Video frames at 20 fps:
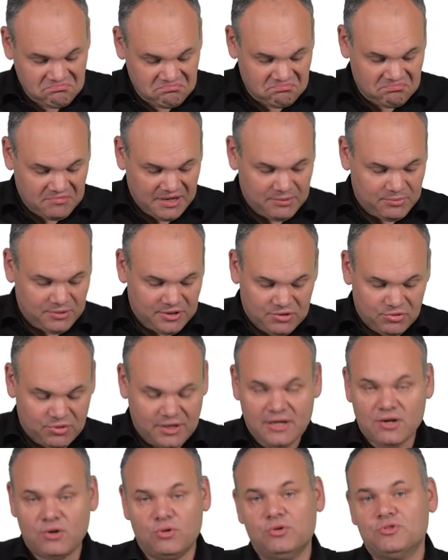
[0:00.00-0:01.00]
Maybe you
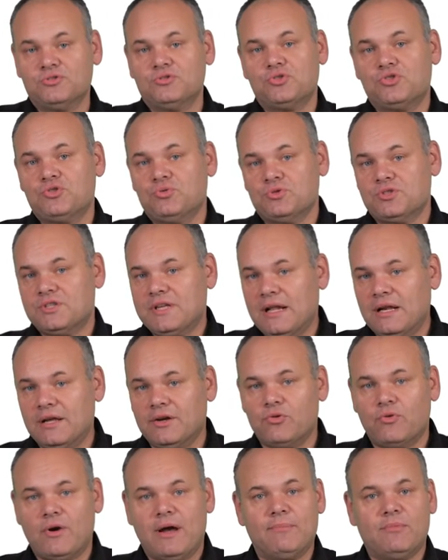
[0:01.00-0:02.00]
can also choose
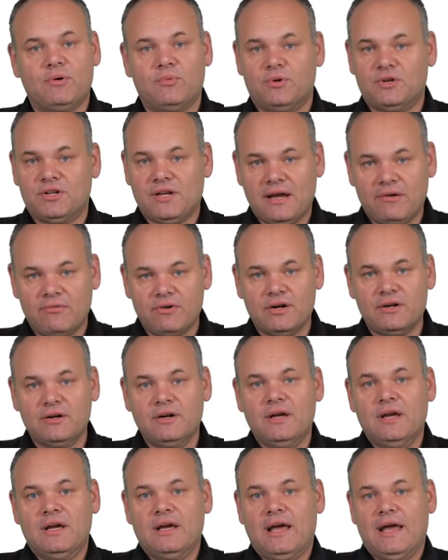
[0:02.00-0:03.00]
Telegram or whatever,
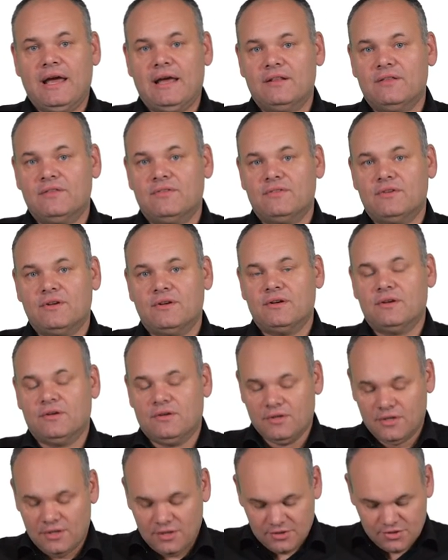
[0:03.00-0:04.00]
and
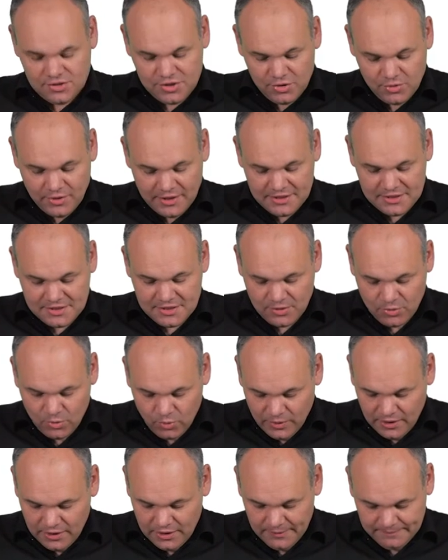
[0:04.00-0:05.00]
students
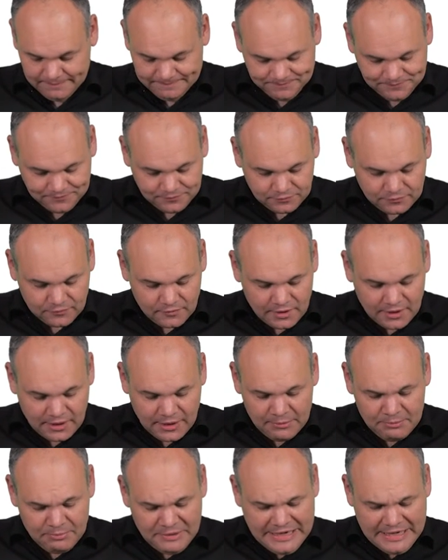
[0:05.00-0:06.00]
will
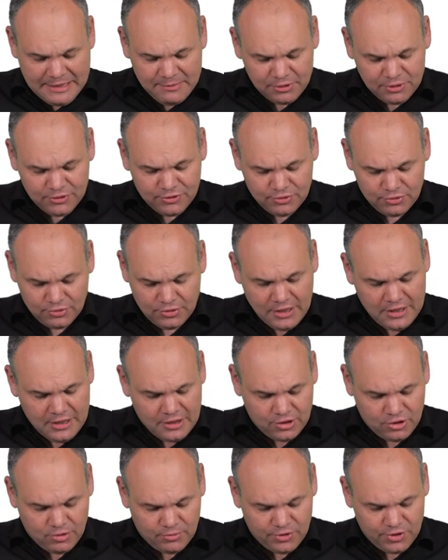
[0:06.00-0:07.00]
be able to
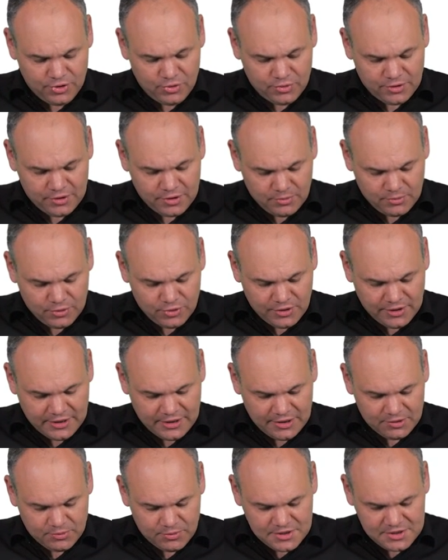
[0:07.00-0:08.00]

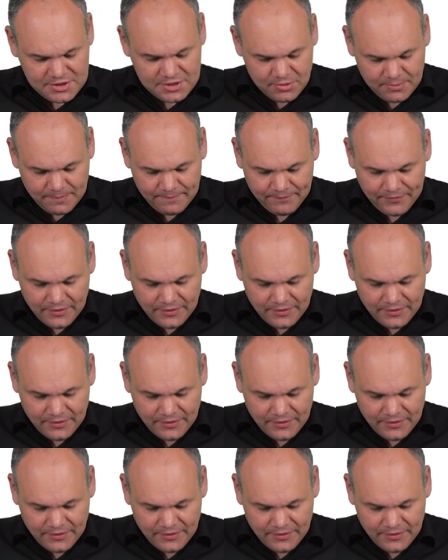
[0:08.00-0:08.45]
communicate with you.